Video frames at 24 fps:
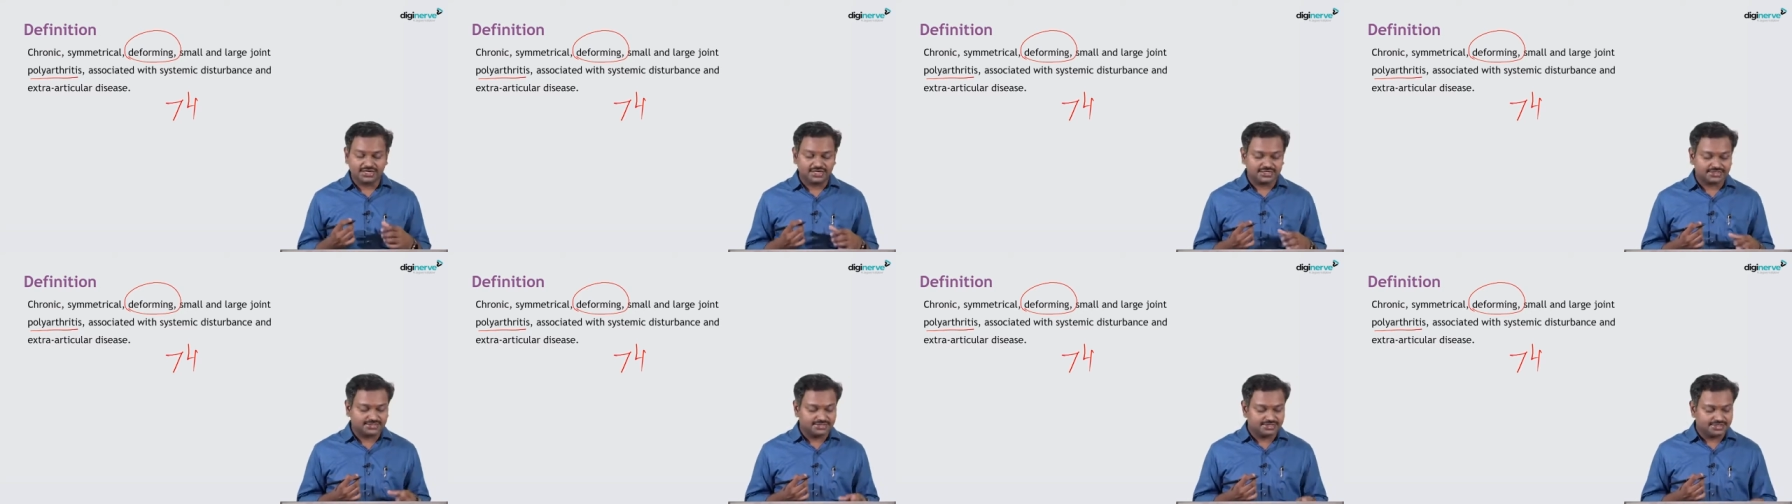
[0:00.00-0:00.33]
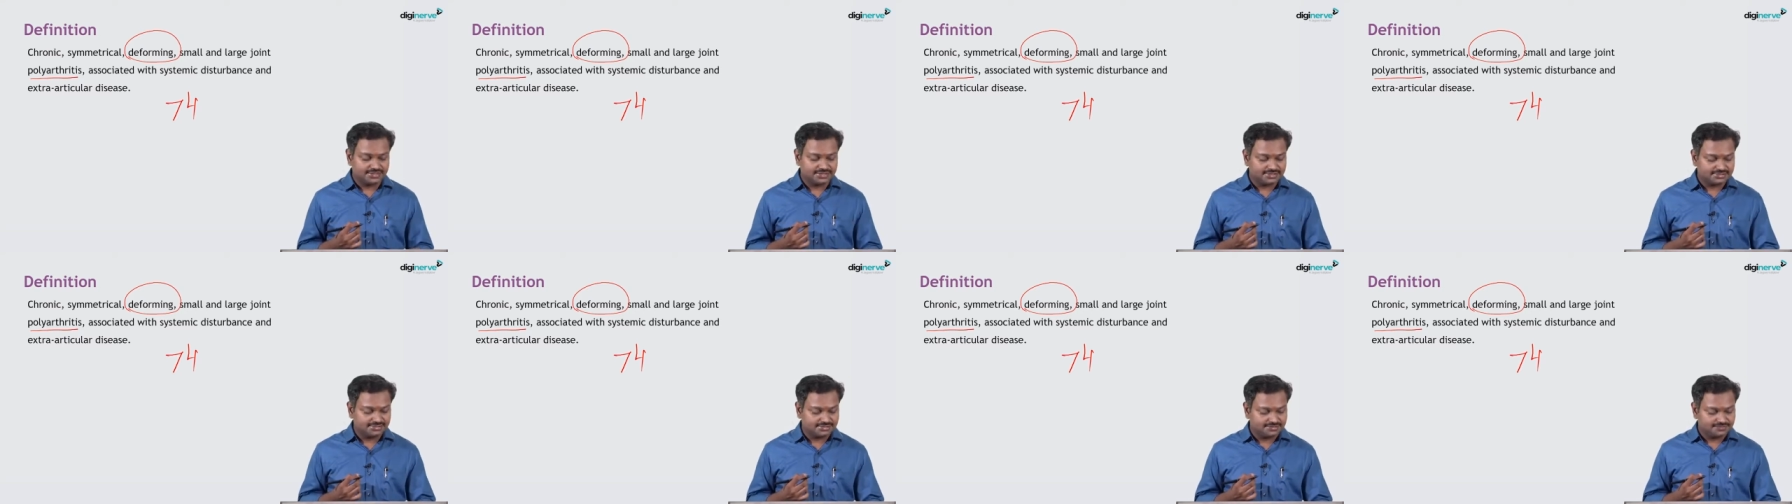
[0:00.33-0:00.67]

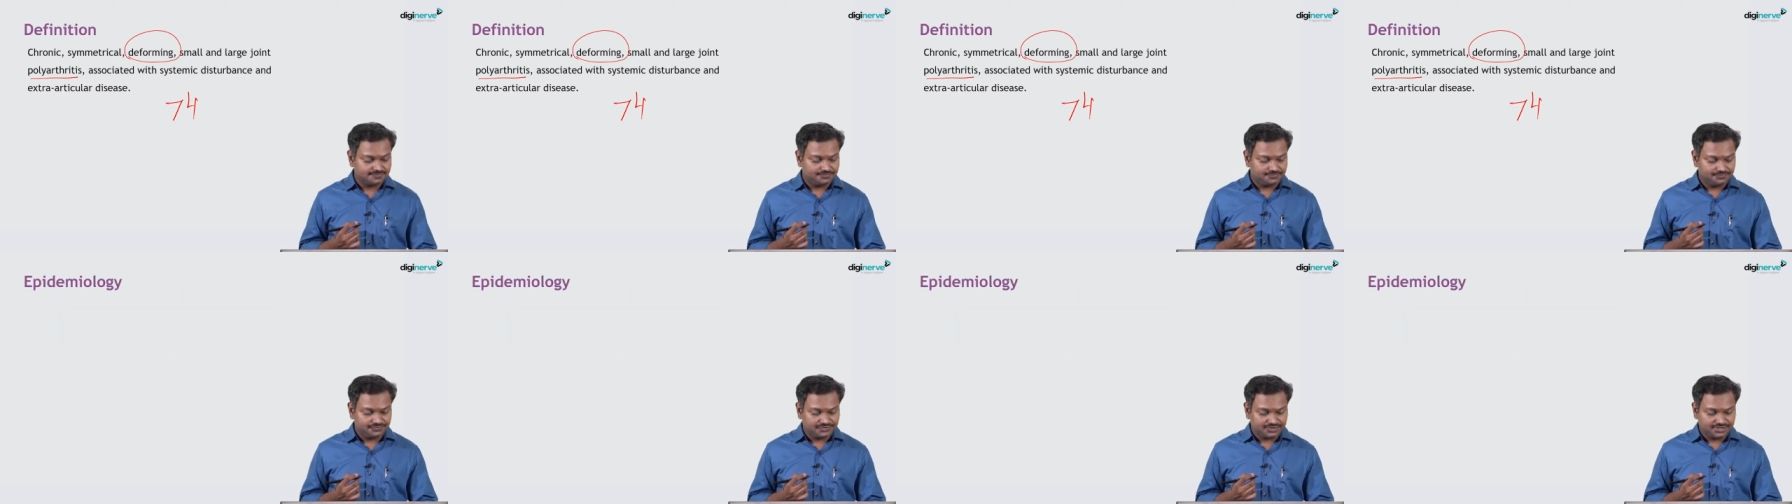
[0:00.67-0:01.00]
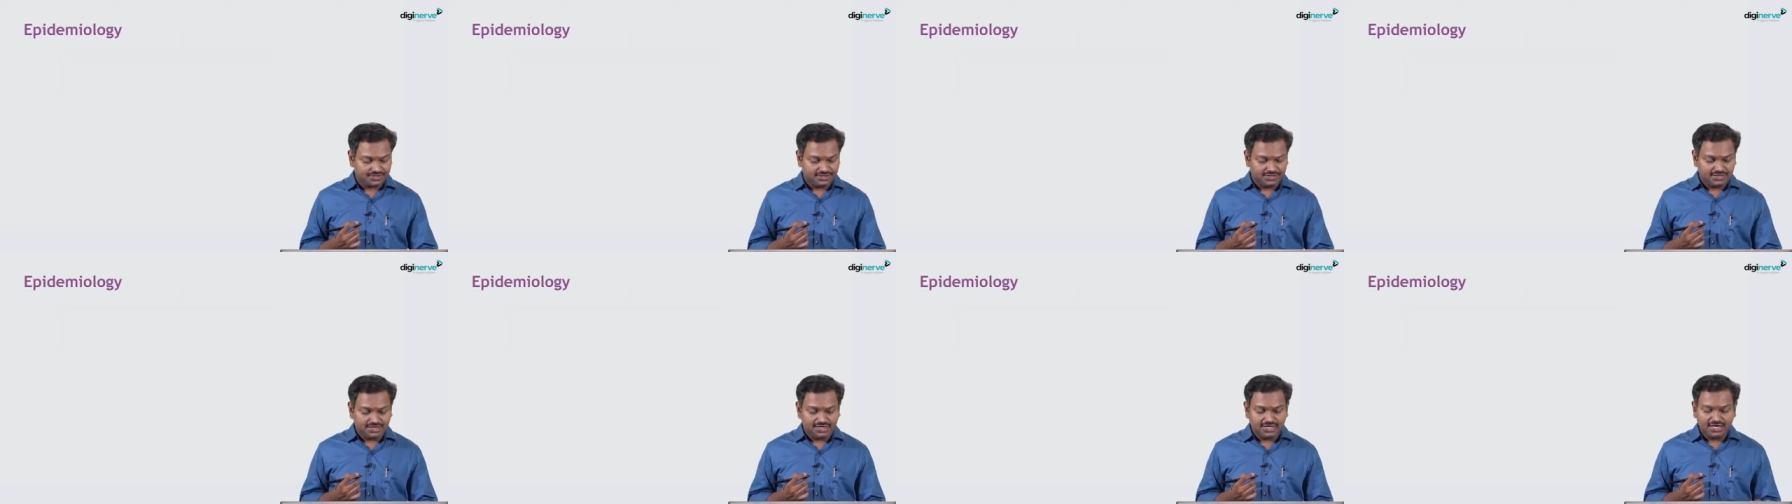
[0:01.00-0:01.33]
arthritis.
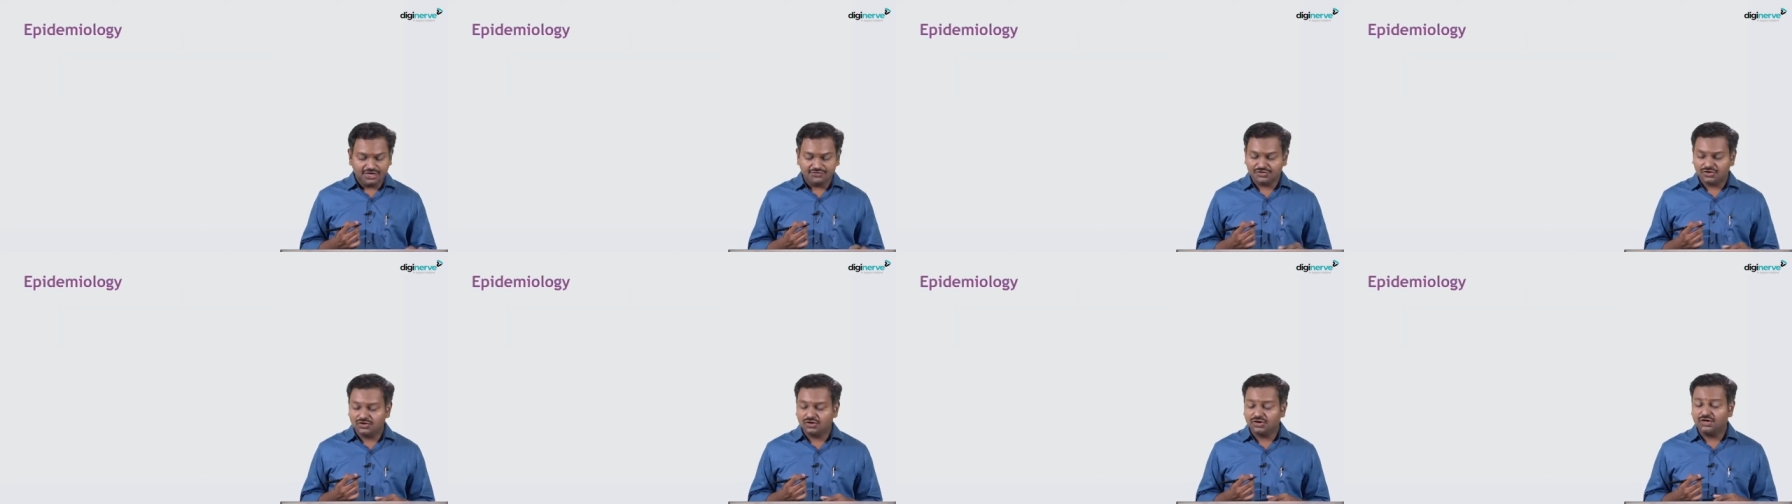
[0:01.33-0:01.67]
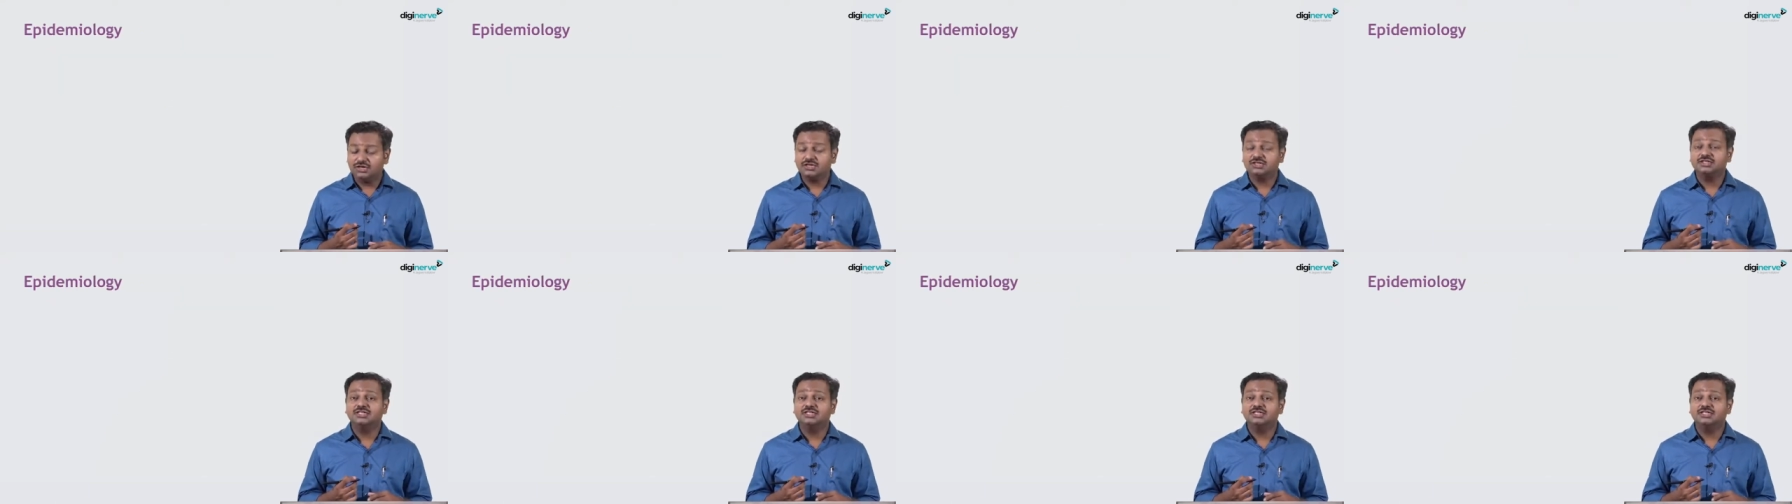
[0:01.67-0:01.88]
If you go on